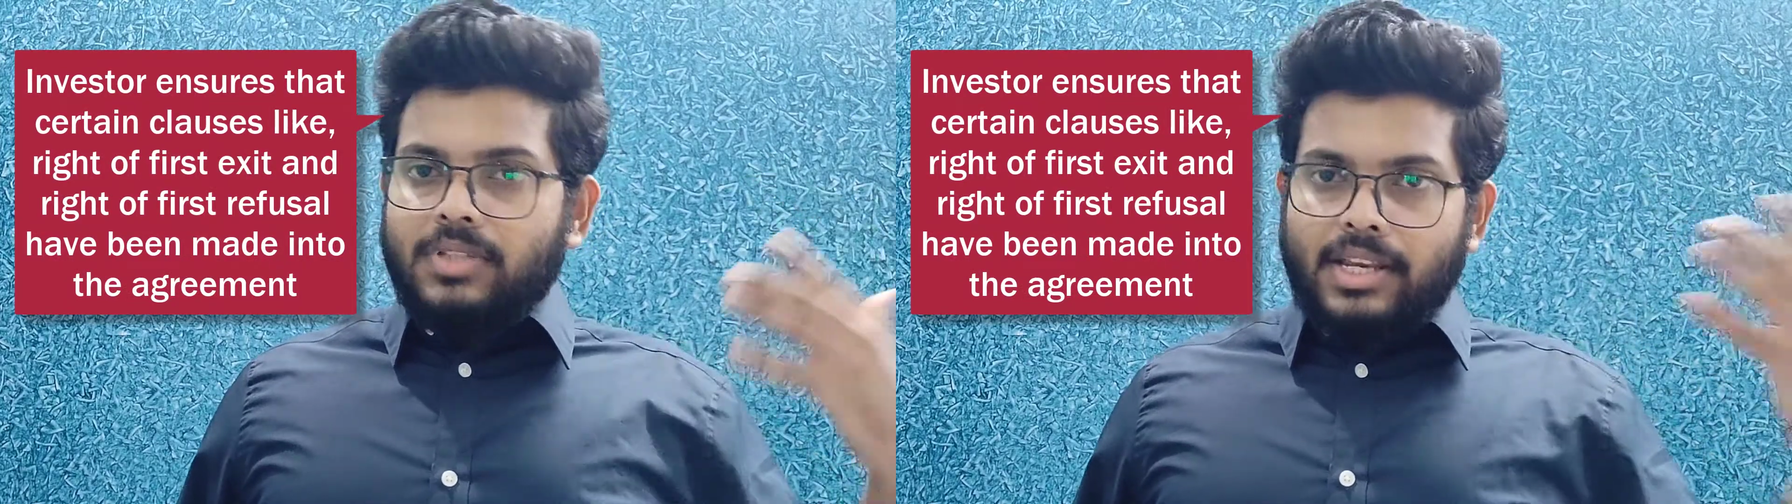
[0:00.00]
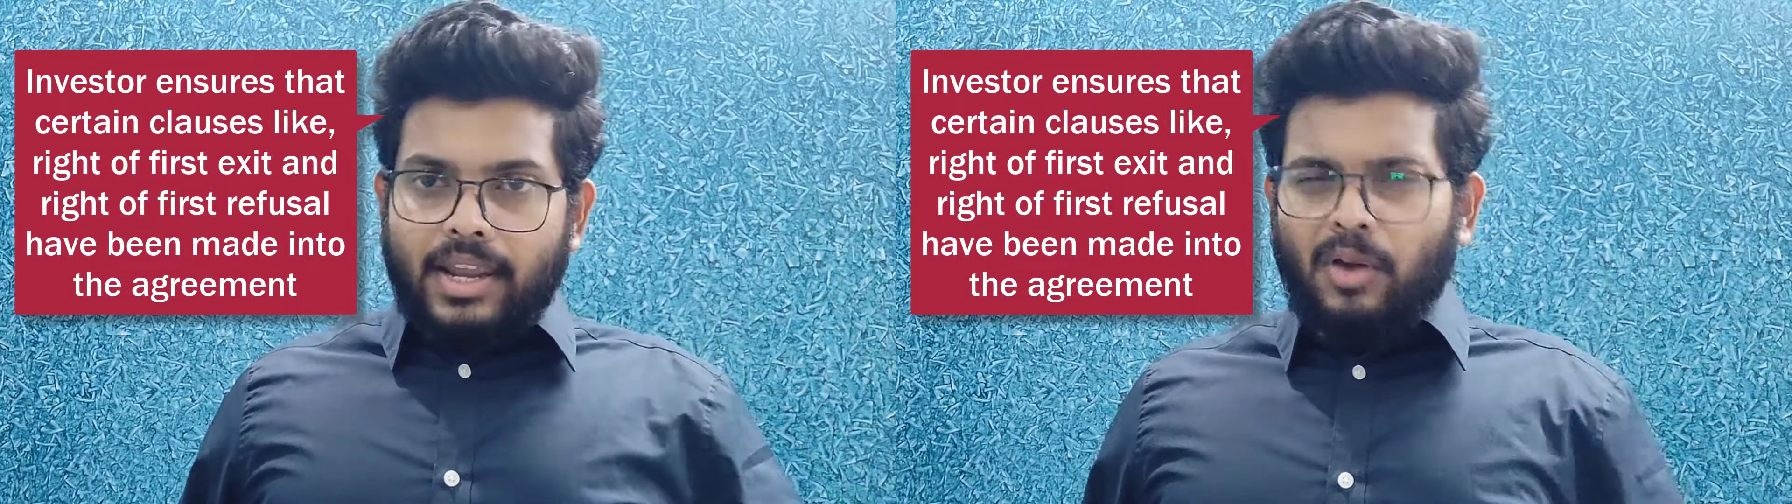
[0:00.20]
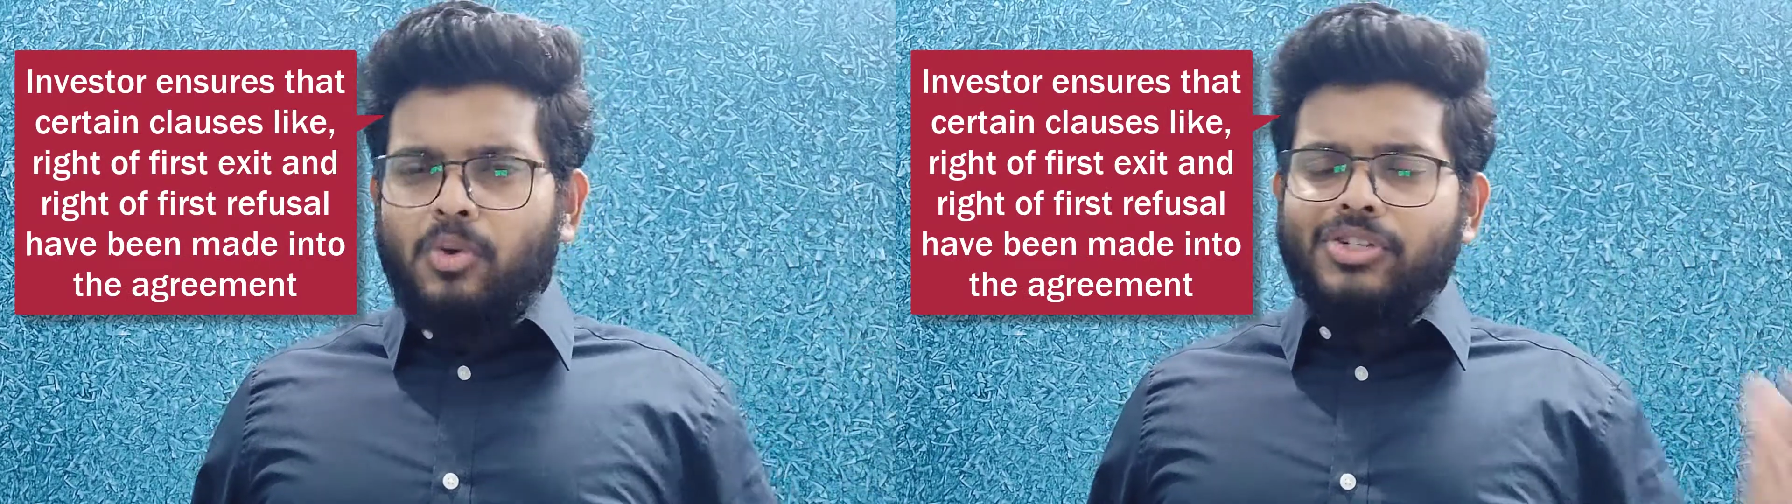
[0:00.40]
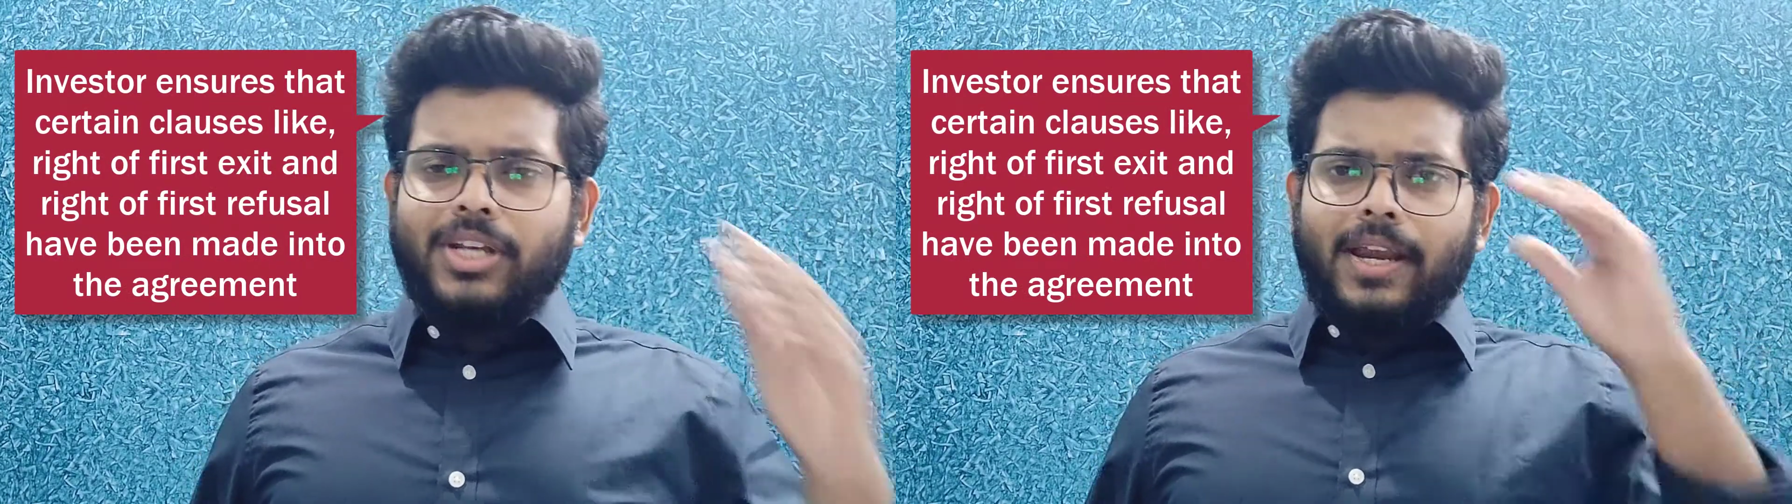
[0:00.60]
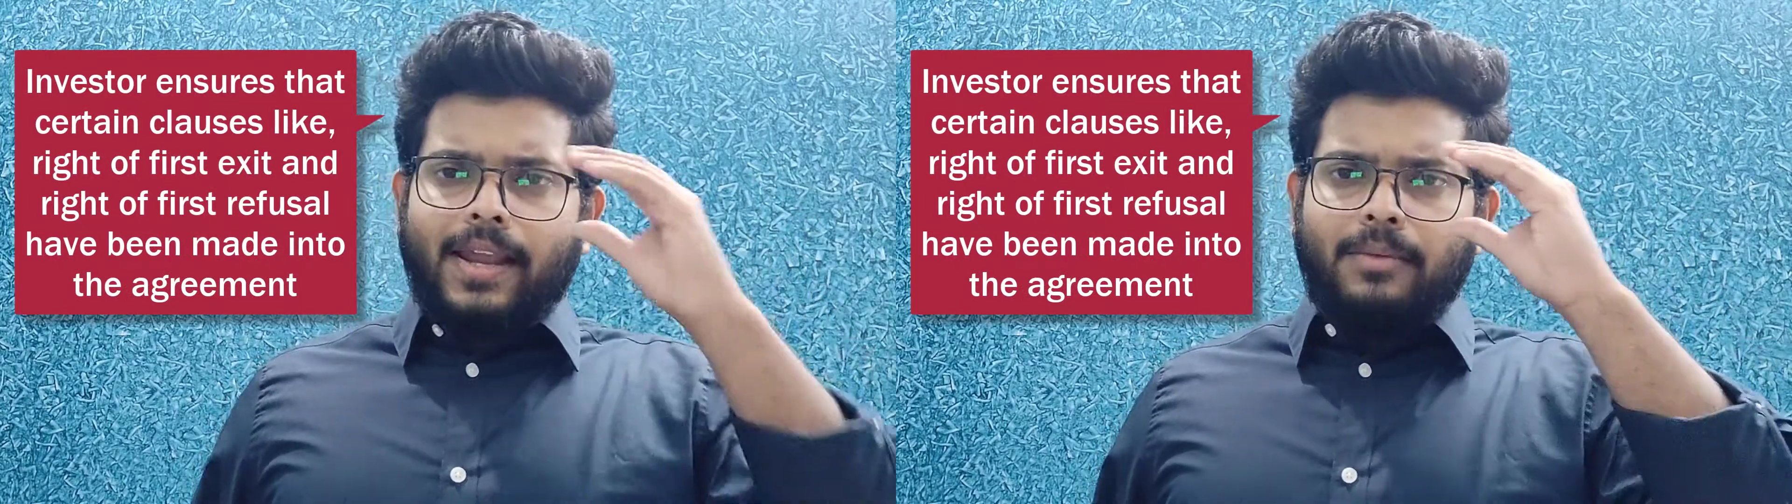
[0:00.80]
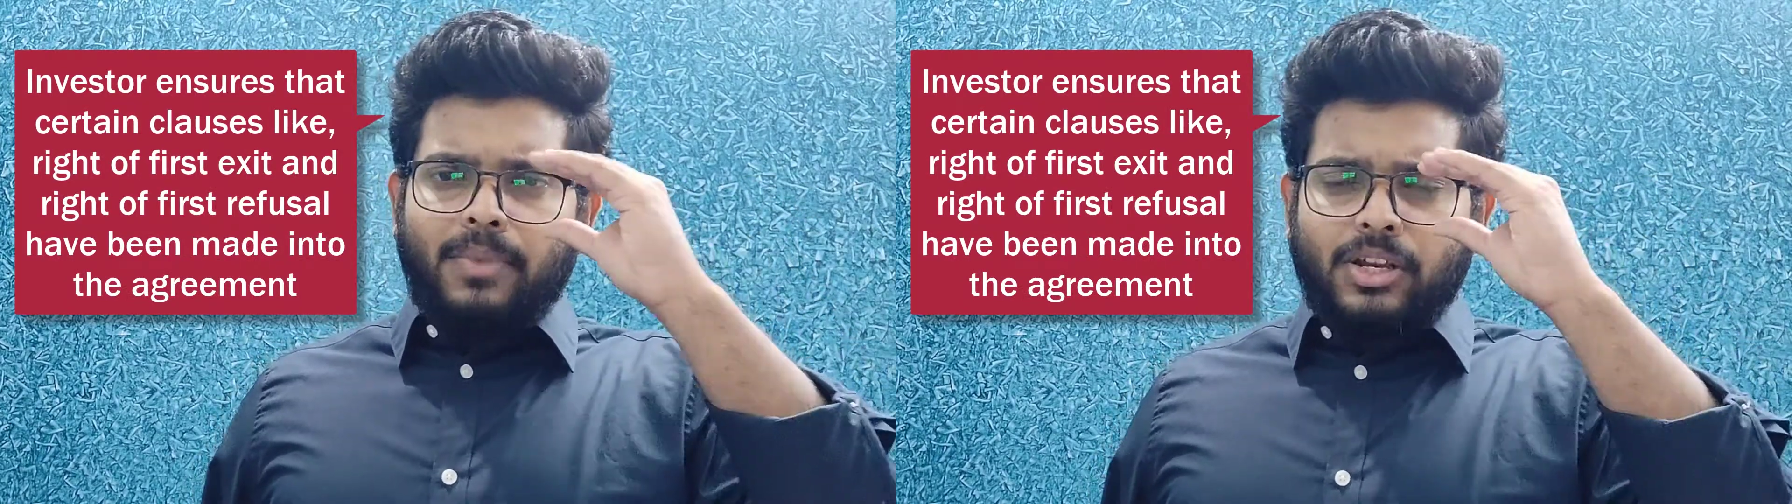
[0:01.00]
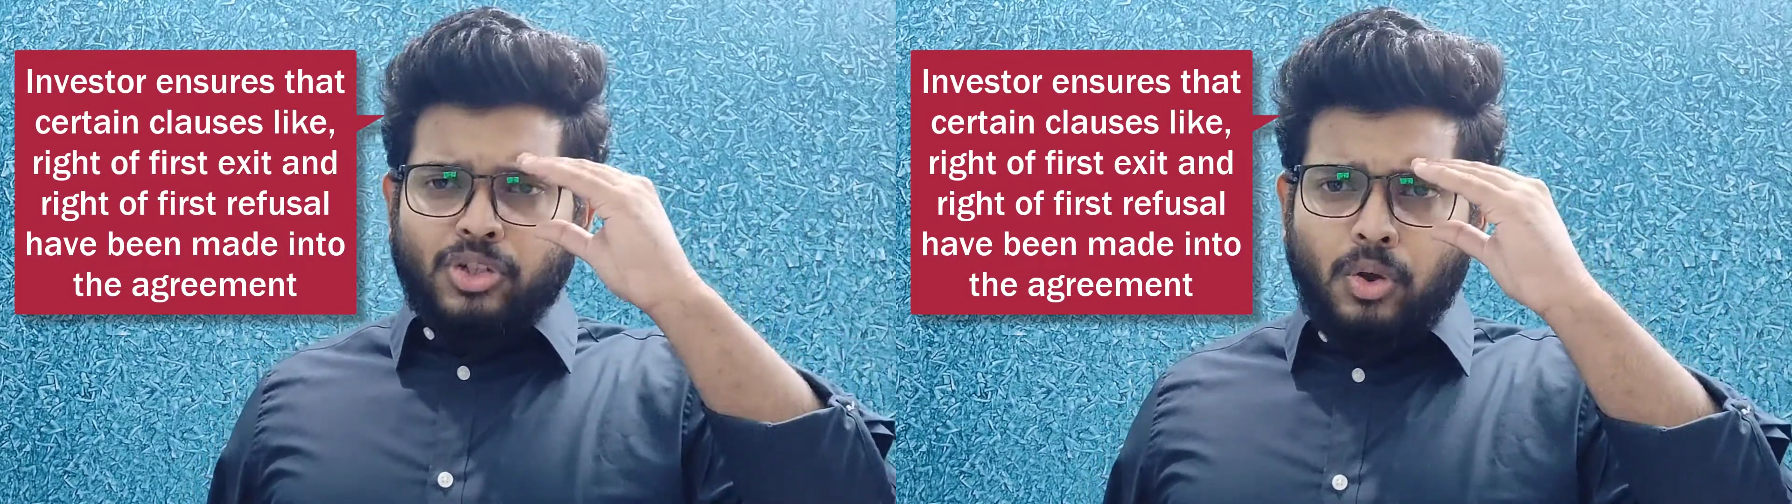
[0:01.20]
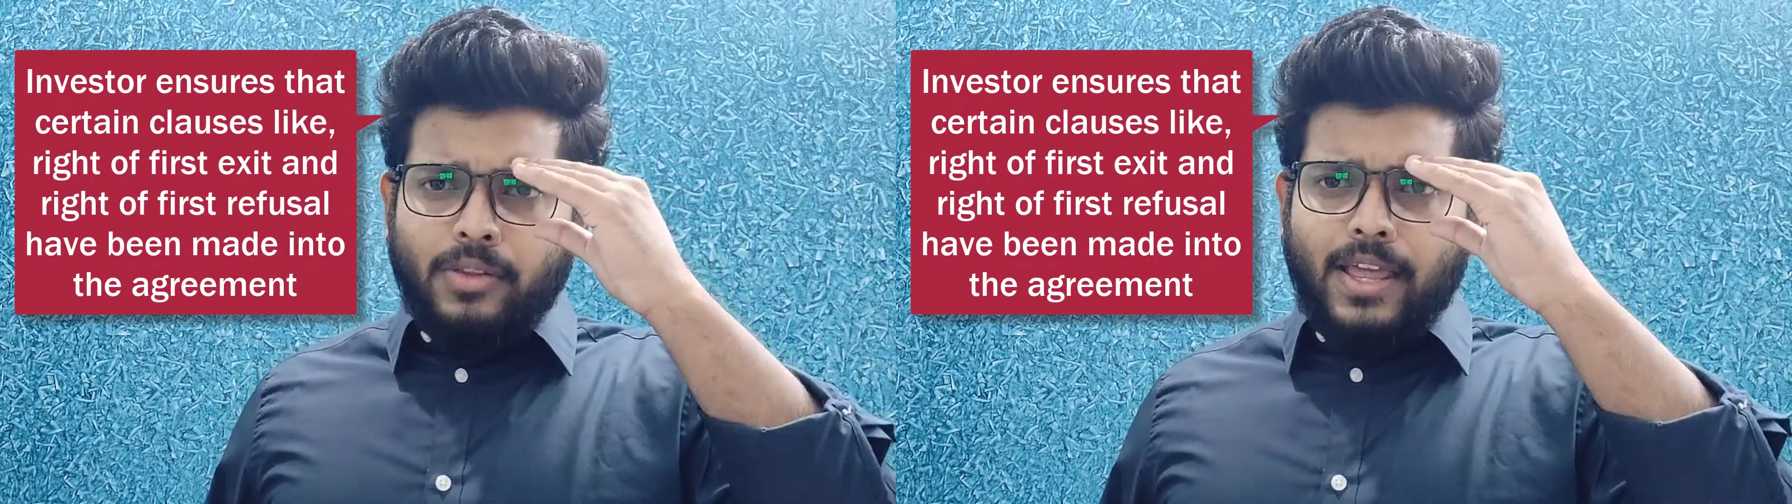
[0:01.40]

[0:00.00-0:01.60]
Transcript: they negotiate and make sure